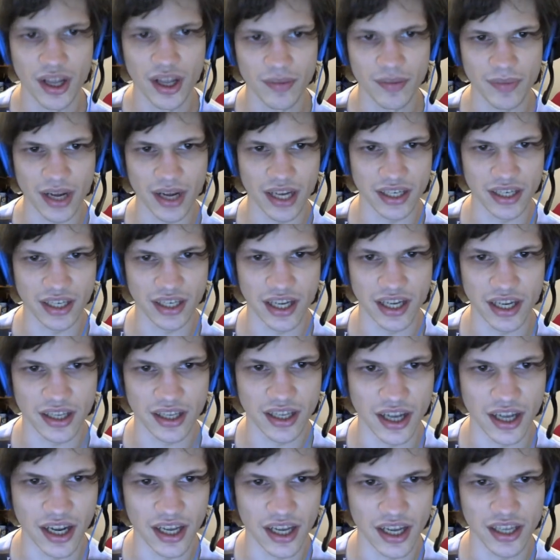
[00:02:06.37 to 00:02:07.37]
But
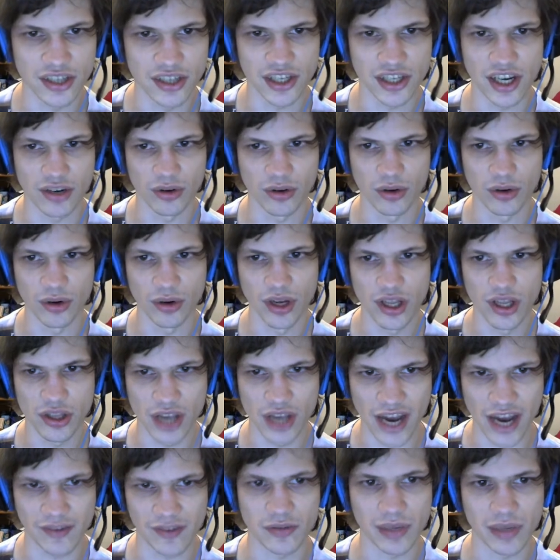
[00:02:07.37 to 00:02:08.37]
yeah, in general,
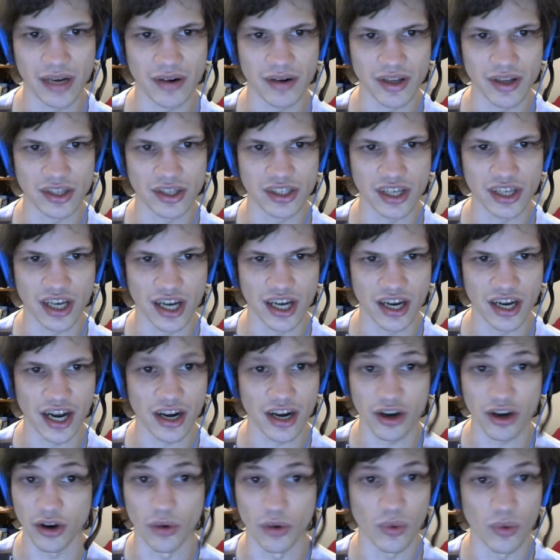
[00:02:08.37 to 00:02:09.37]
you have to play around this card. I
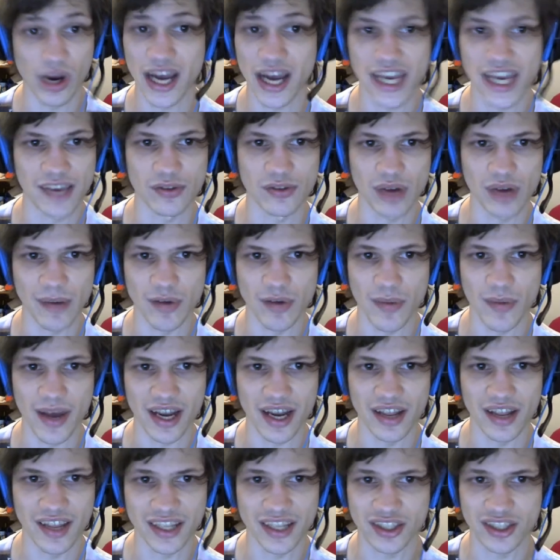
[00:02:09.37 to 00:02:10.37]
don't know why it gives Rainbow
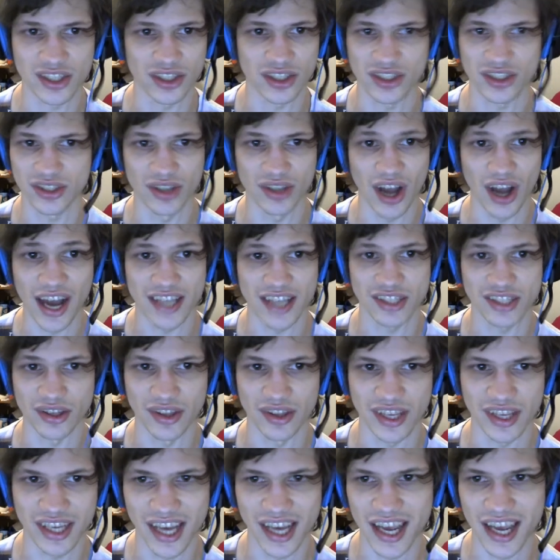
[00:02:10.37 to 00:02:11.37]
Mana, that's just icing on
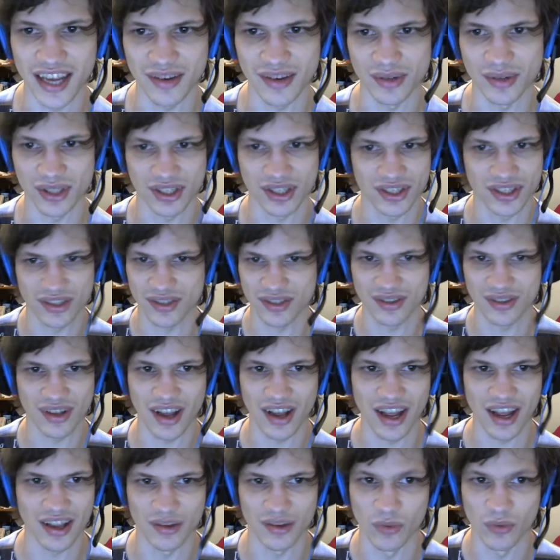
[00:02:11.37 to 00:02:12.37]
the cake, which is
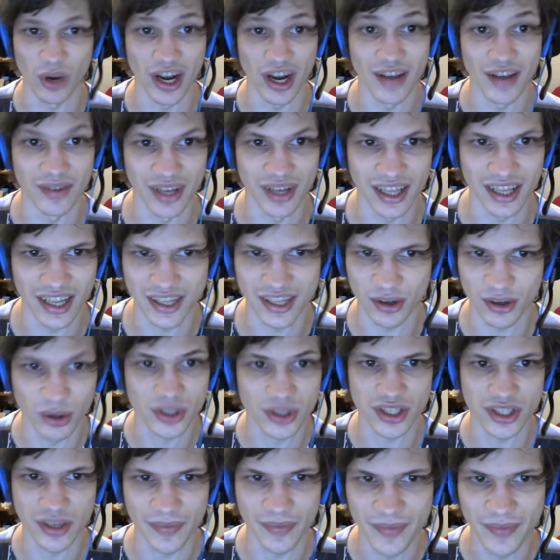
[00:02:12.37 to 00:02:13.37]
whatever,
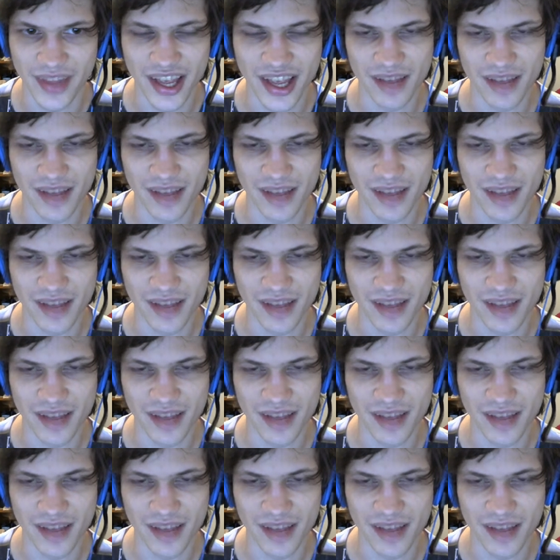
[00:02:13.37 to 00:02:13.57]
awesome.